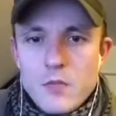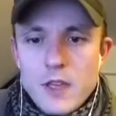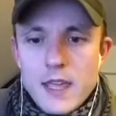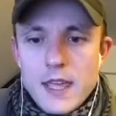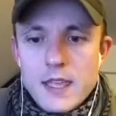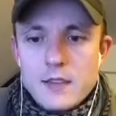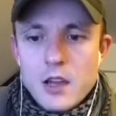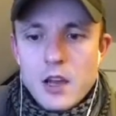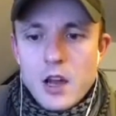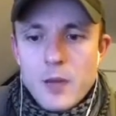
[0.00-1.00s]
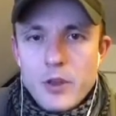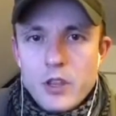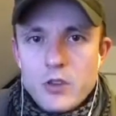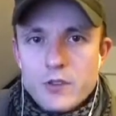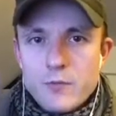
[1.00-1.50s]
is I'm going to
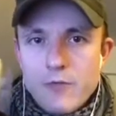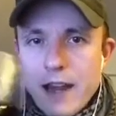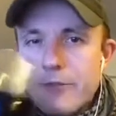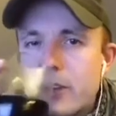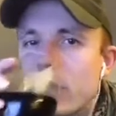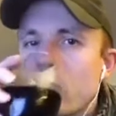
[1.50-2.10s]
use some Raffia.